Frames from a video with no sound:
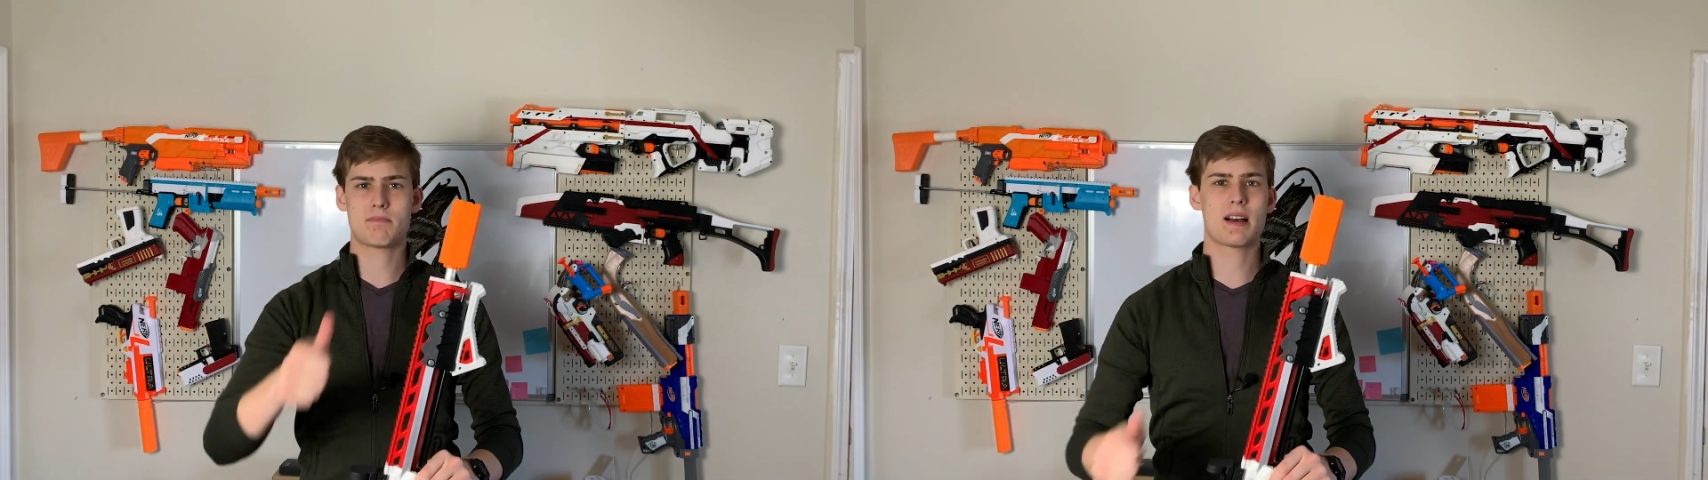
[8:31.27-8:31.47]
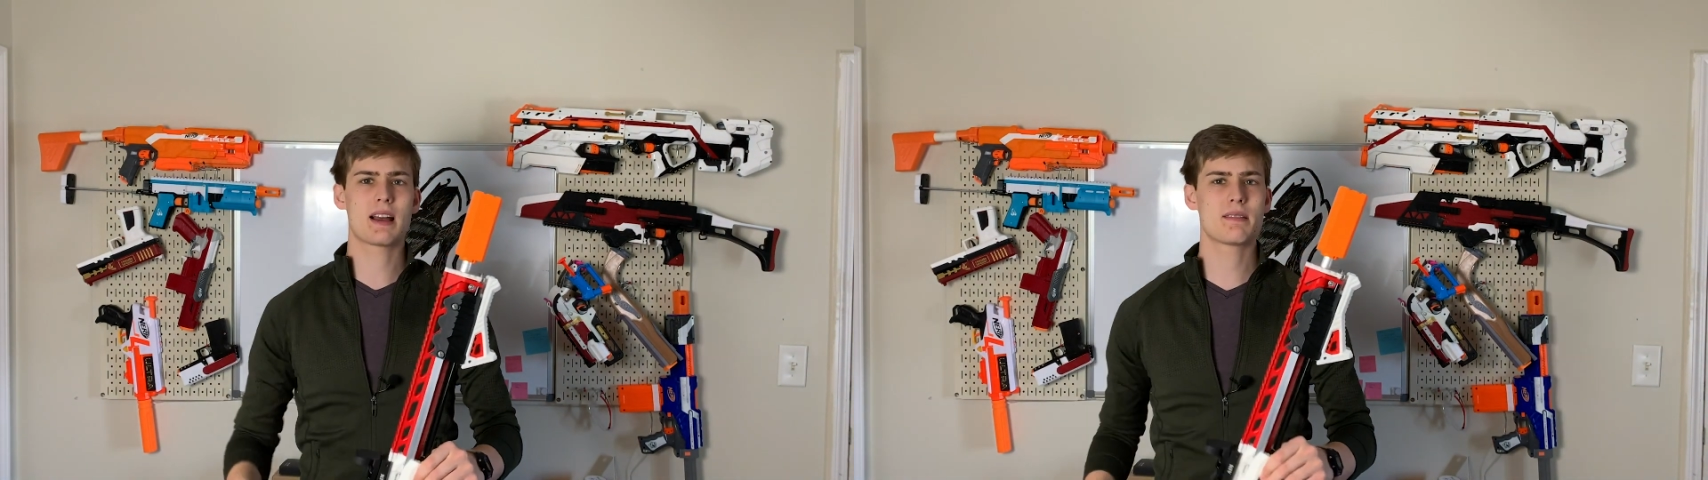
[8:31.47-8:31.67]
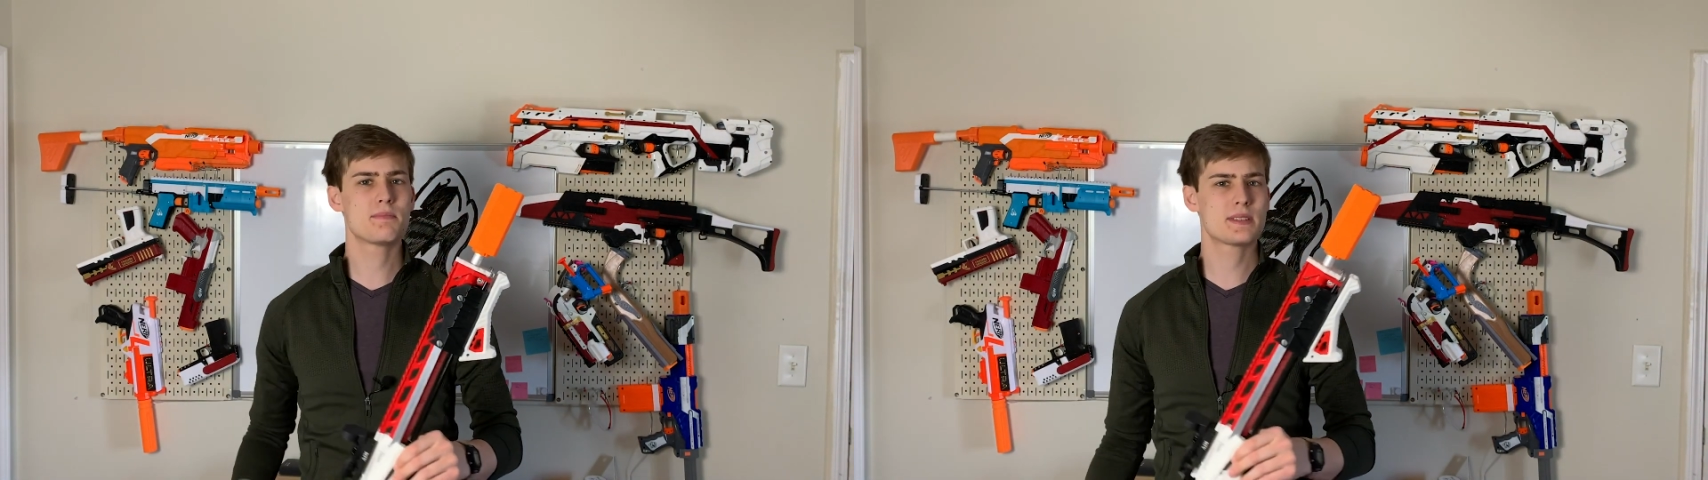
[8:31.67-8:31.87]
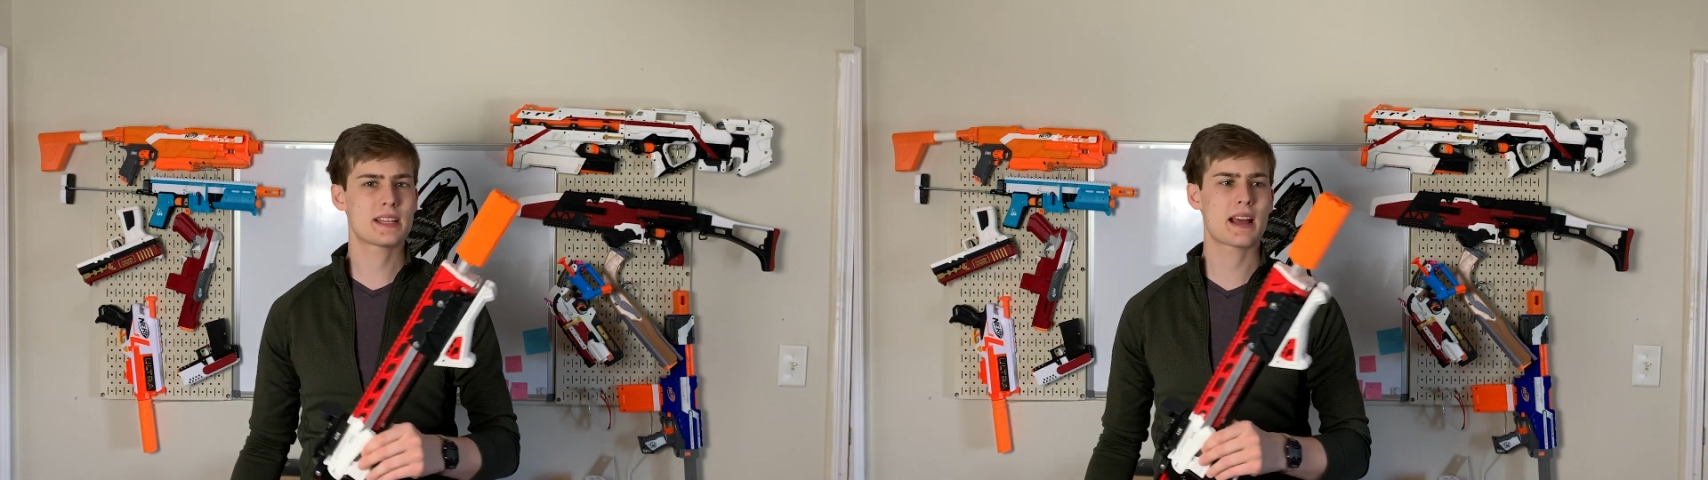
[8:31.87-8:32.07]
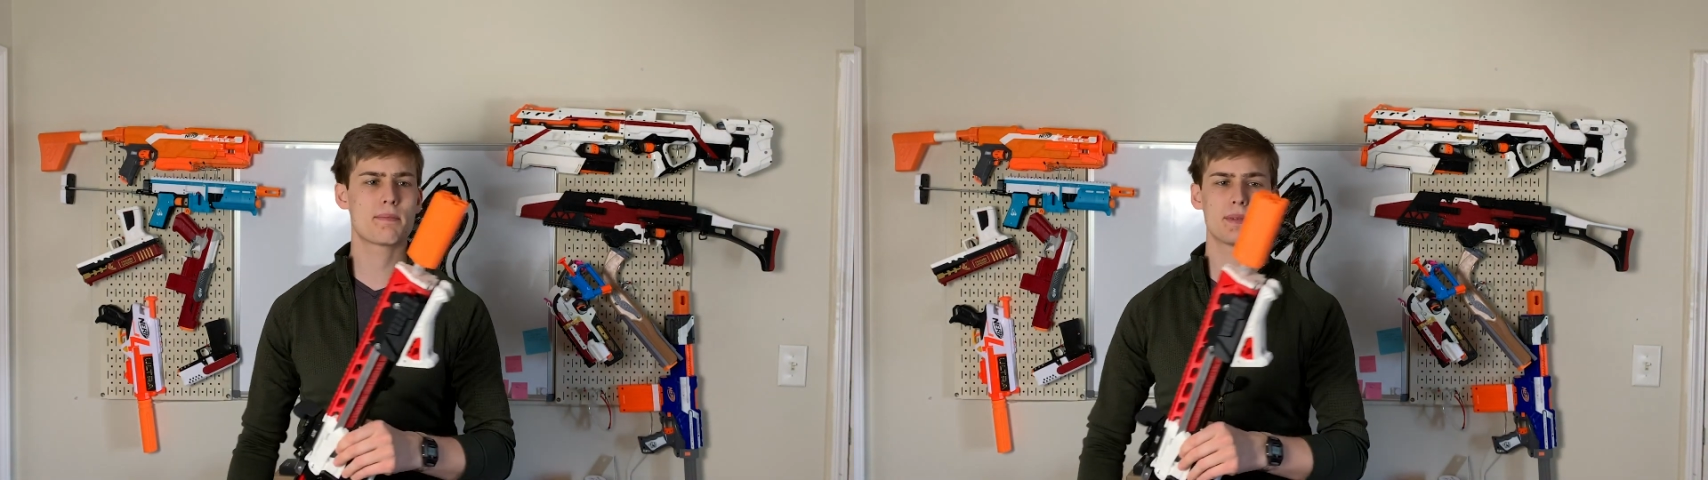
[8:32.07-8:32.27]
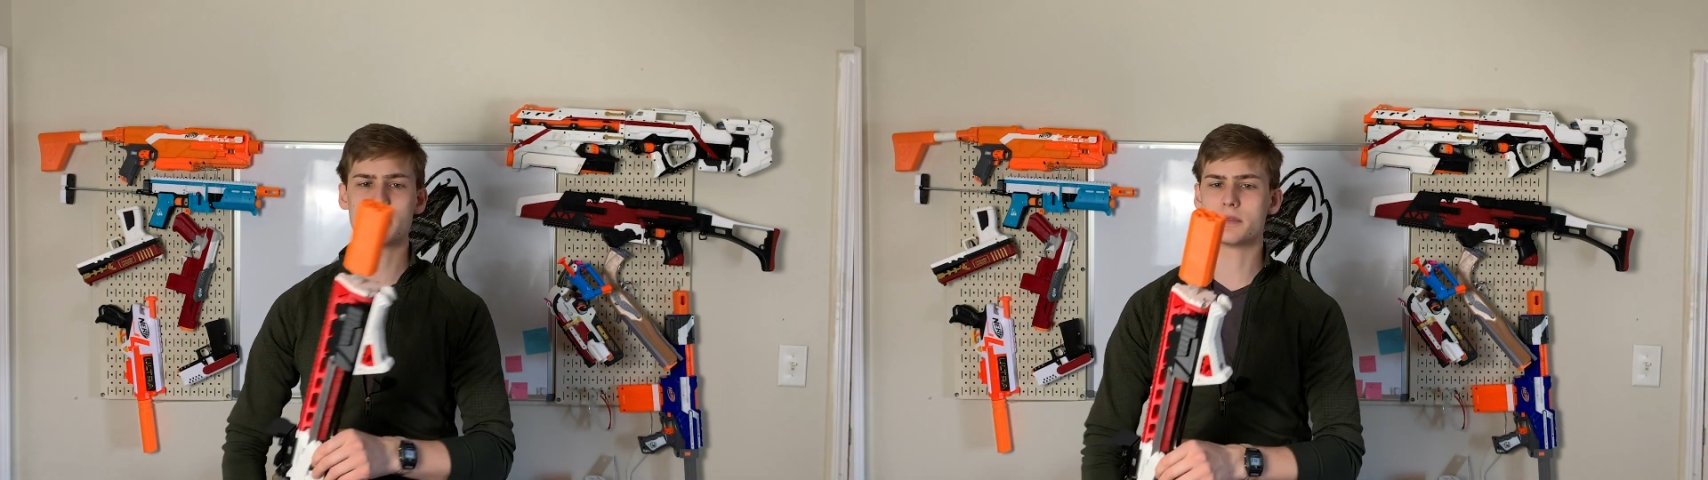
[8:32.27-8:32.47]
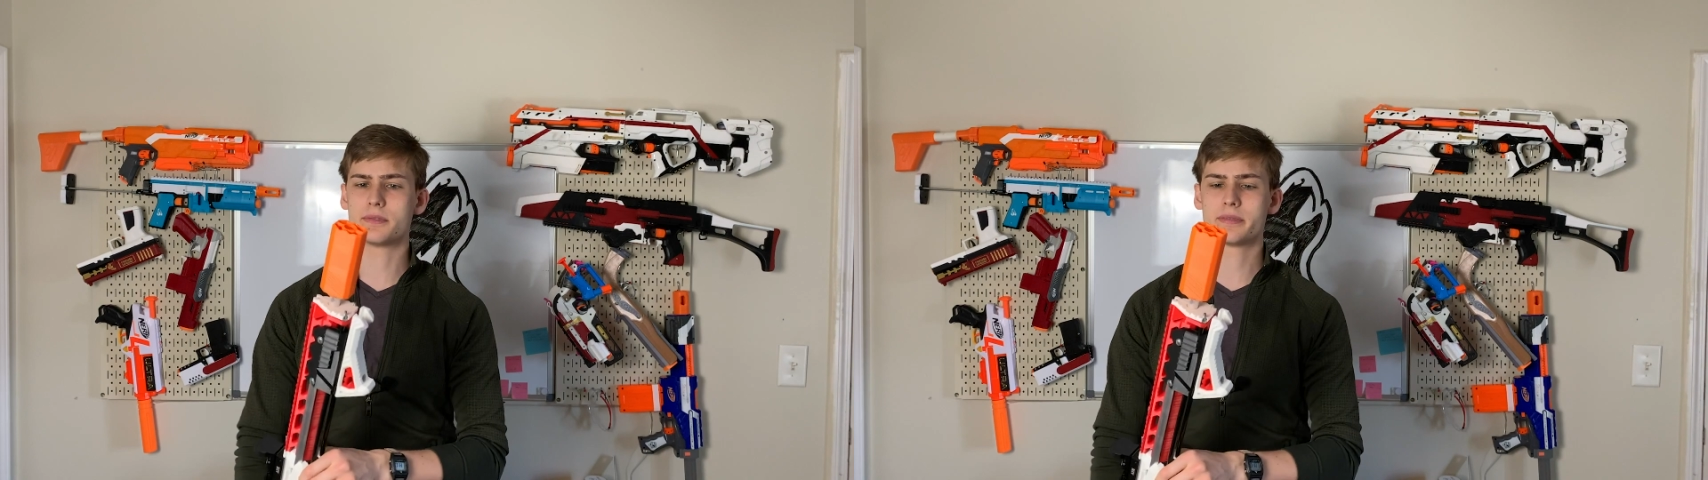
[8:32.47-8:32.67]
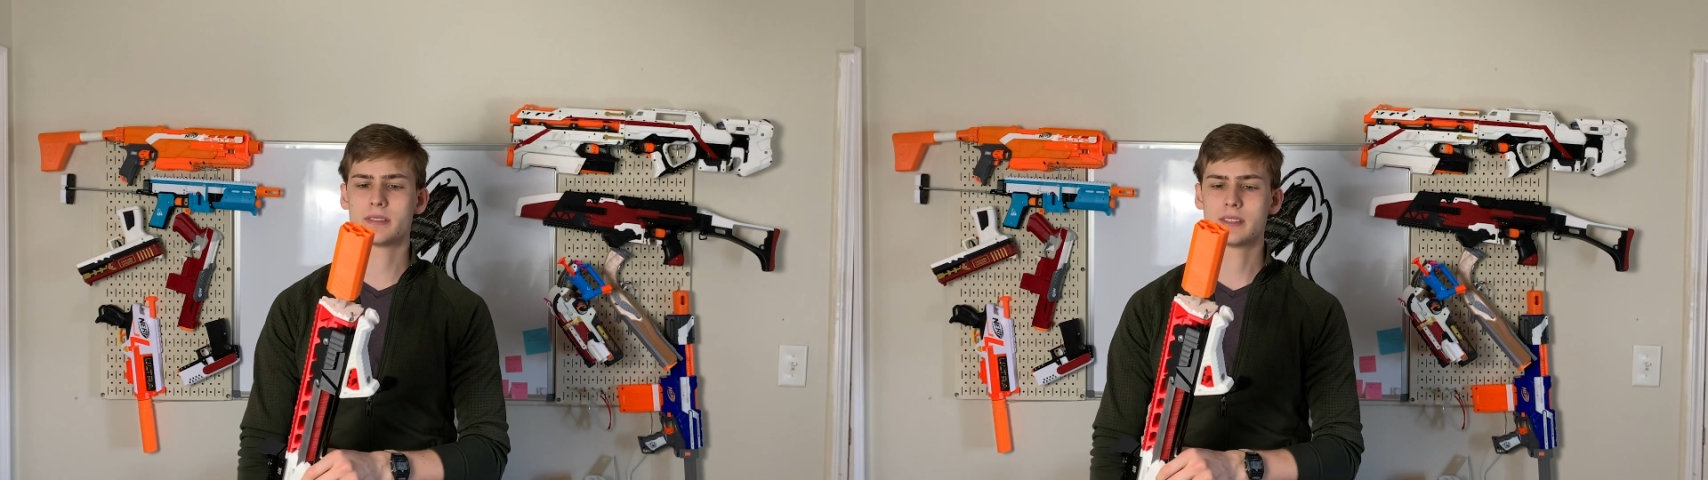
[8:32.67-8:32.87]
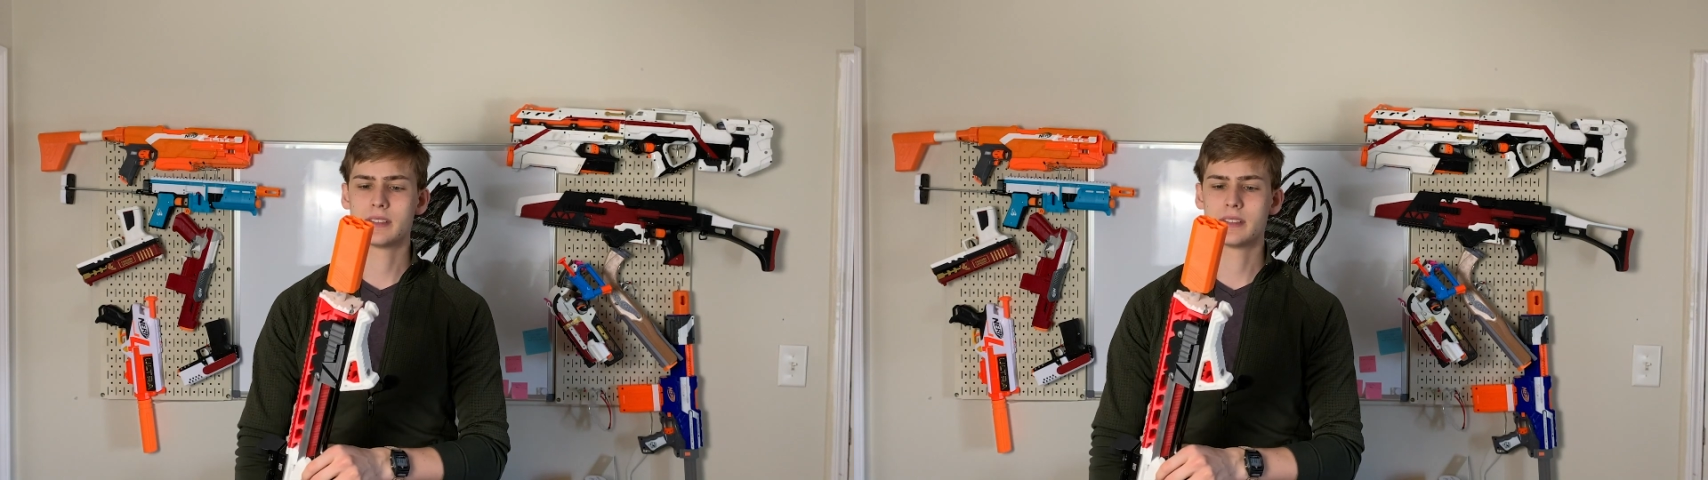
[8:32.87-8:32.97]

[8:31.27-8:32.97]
my stamp of